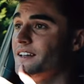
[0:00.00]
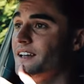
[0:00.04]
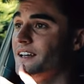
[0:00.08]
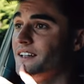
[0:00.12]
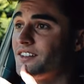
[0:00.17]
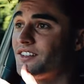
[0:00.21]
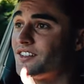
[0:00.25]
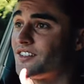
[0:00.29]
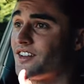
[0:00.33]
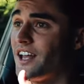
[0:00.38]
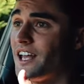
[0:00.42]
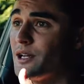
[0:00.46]

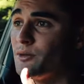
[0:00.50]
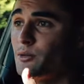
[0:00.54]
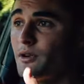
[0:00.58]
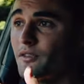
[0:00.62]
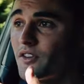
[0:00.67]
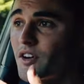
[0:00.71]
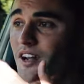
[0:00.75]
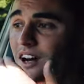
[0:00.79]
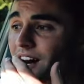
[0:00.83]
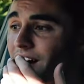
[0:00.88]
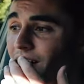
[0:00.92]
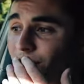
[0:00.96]
it's saying we've
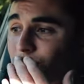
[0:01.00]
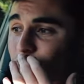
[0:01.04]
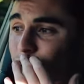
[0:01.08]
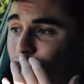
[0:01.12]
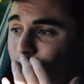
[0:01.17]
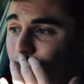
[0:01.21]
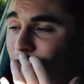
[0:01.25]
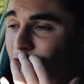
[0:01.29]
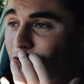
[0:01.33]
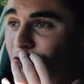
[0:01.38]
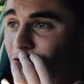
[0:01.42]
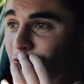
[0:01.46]
got
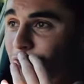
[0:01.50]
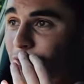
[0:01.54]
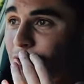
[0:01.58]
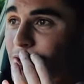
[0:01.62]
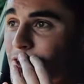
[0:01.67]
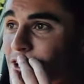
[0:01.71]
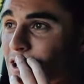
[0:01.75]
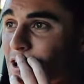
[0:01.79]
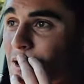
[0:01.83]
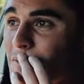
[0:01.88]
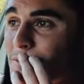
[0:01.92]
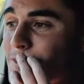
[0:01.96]
103
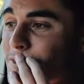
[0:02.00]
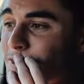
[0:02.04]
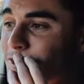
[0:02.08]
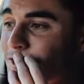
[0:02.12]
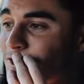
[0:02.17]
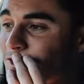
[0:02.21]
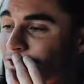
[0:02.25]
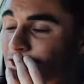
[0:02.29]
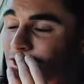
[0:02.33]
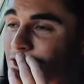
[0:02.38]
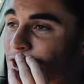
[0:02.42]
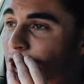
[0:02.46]

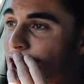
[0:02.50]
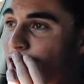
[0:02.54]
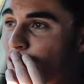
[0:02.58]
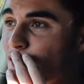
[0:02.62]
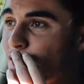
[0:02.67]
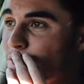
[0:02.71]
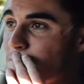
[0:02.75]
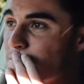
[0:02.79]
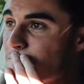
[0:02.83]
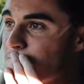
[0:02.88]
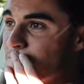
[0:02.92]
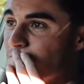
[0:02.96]
kilometers to go.